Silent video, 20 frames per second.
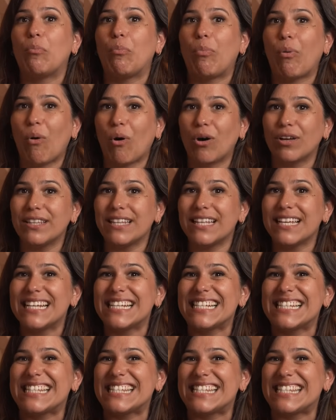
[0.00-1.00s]
pode
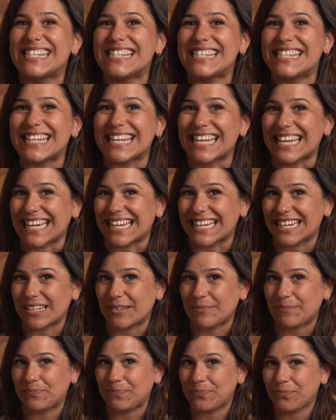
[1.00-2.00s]
ser.
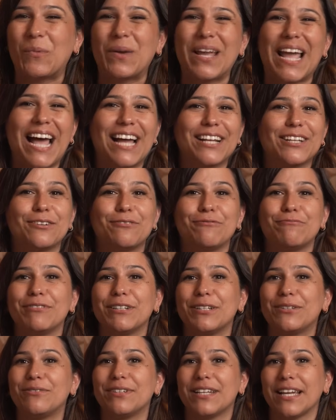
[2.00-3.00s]
We had a
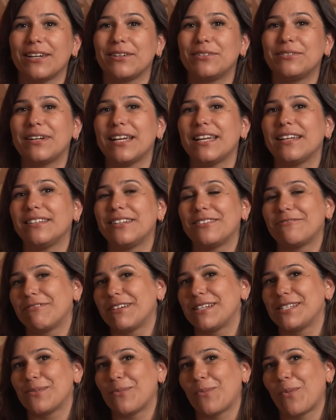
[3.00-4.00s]
real giggle in a
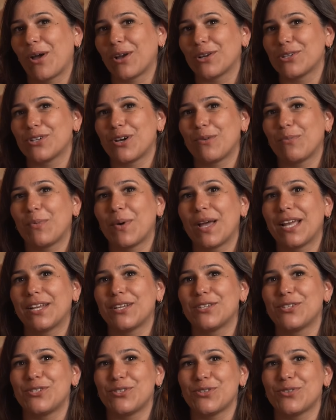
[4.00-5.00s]
recent workshop when
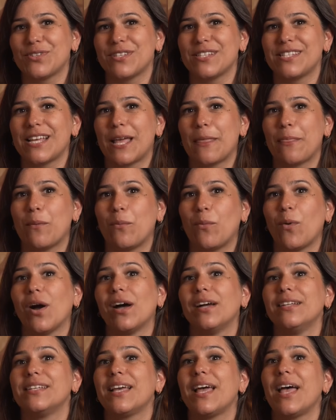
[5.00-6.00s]
a student said the
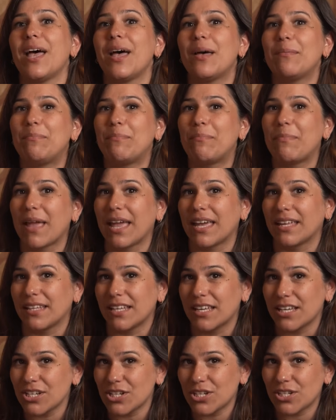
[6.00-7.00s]
word
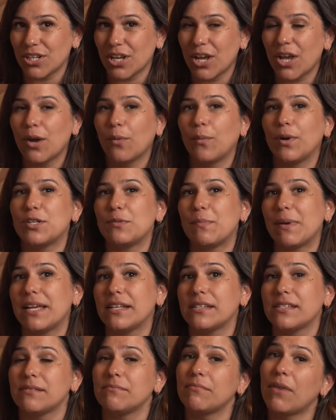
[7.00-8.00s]
apenas, which
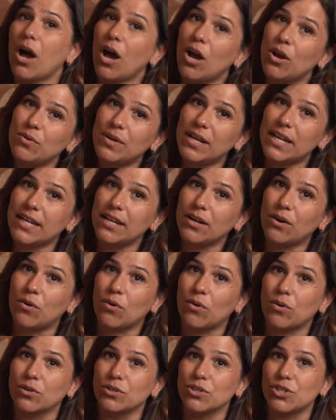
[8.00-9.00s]
means only
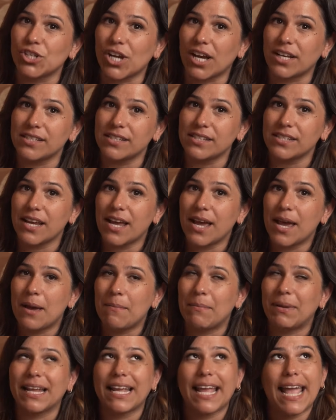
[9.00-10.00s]
or just,
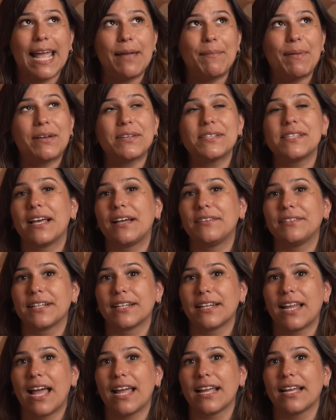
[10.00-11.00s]
but it came out sounding
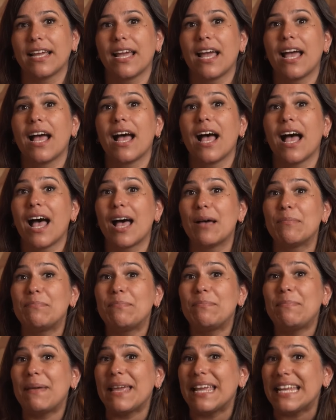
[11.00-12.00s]
like a
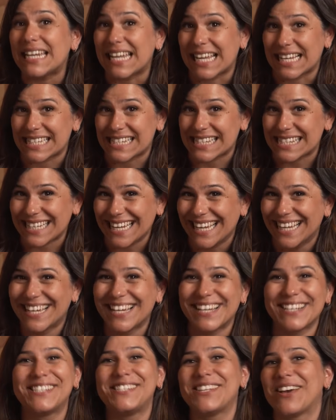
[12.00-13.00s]
penis.
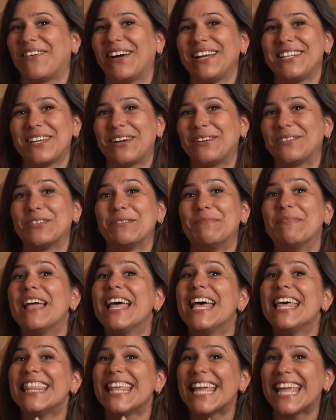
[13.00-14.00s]
So I told them
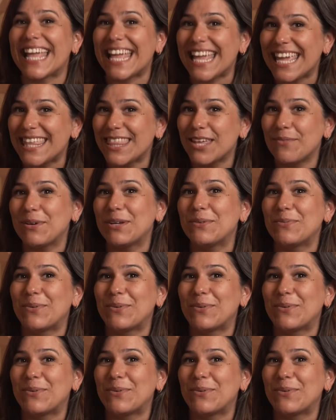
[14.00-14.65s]
the E that we